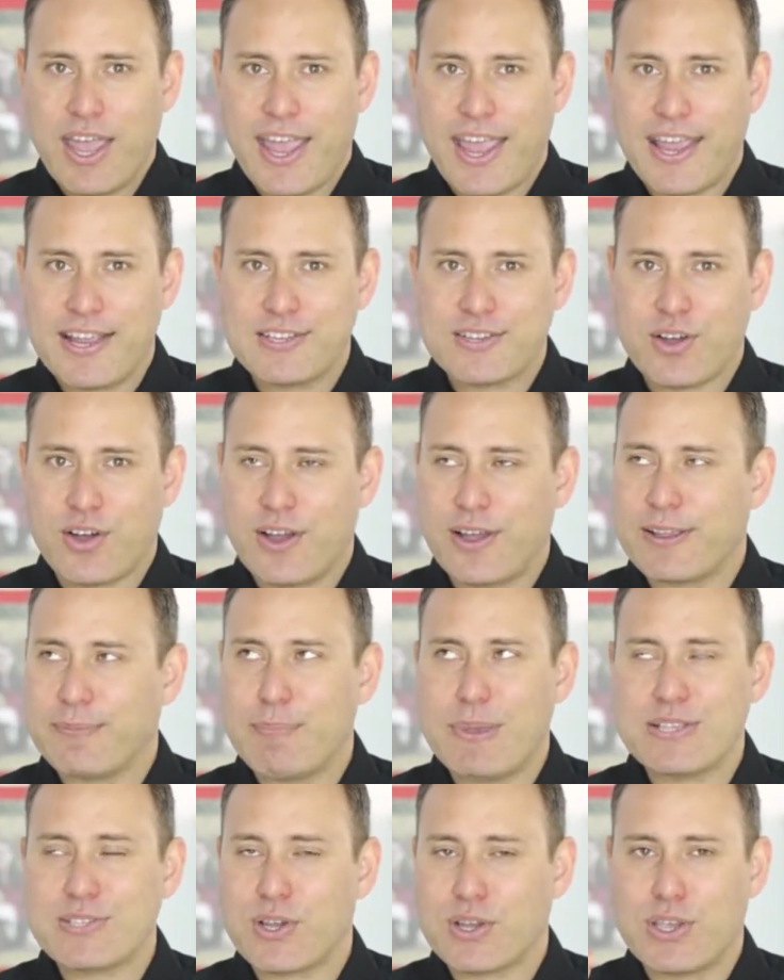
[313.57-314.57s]
and it
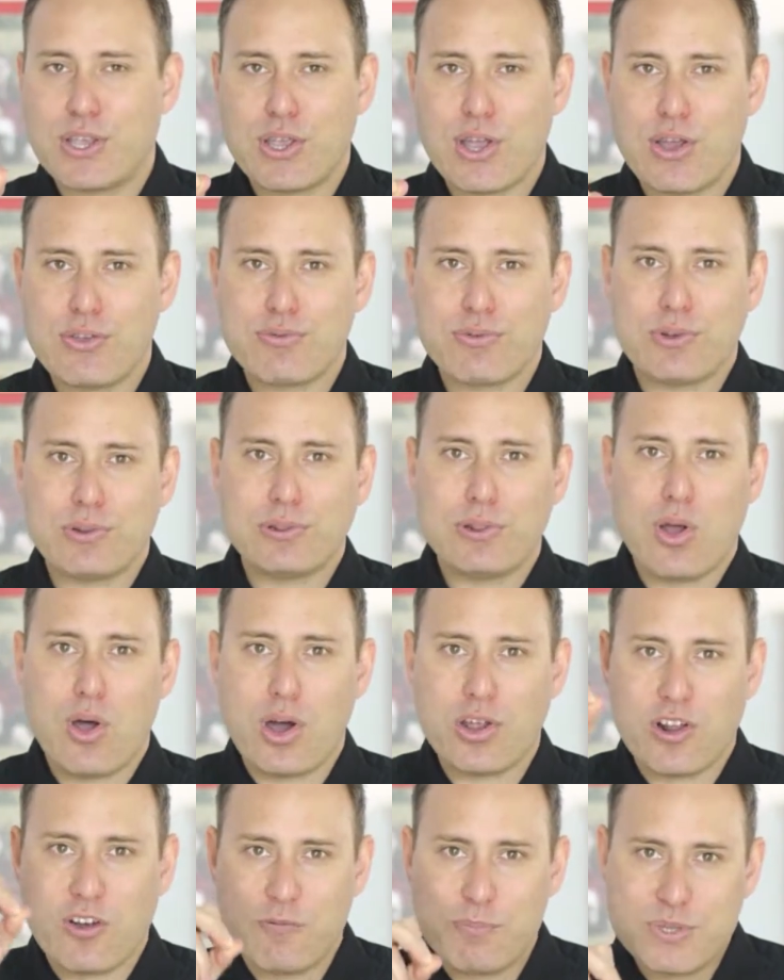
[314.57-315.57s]
means I can go through a
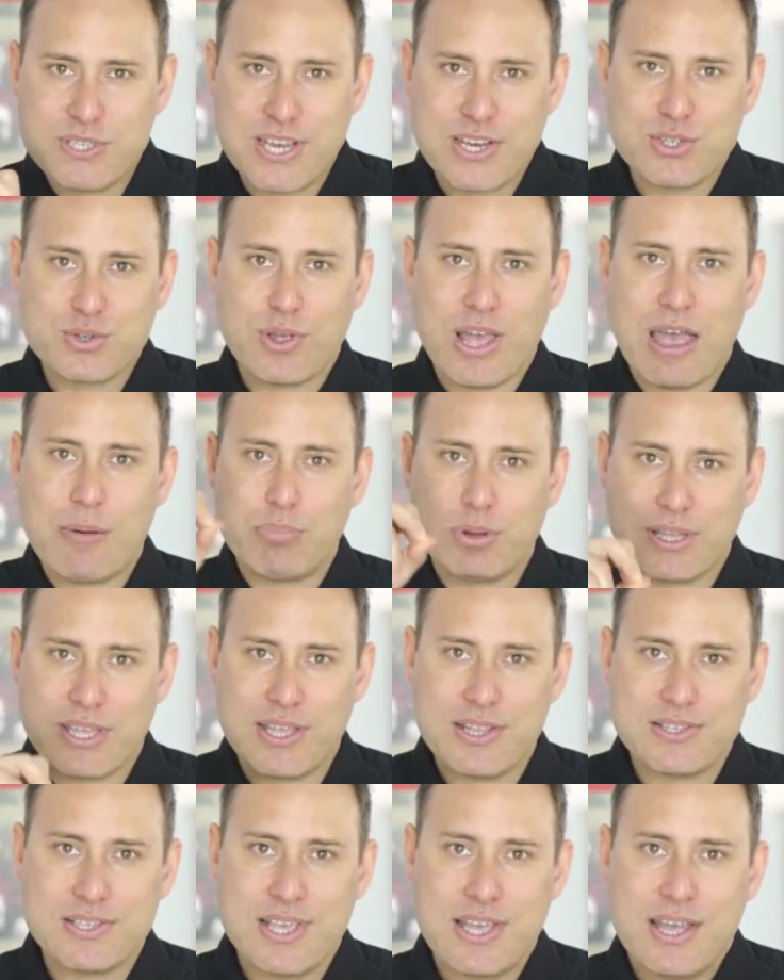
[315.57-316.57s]
lot of potential
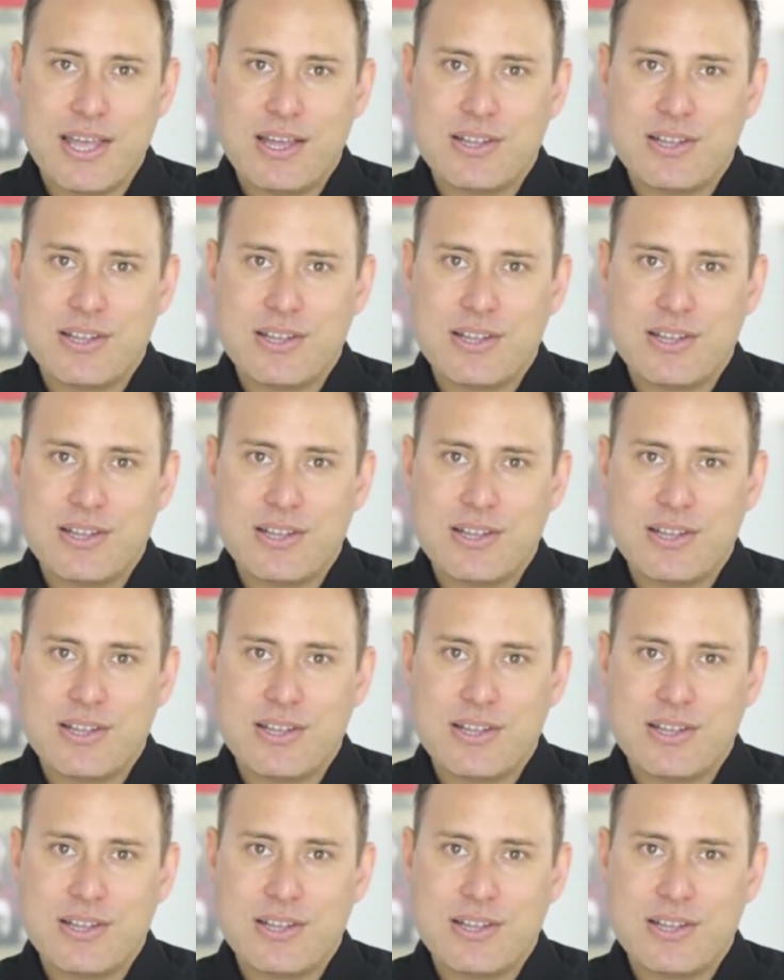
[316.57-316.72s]
applicants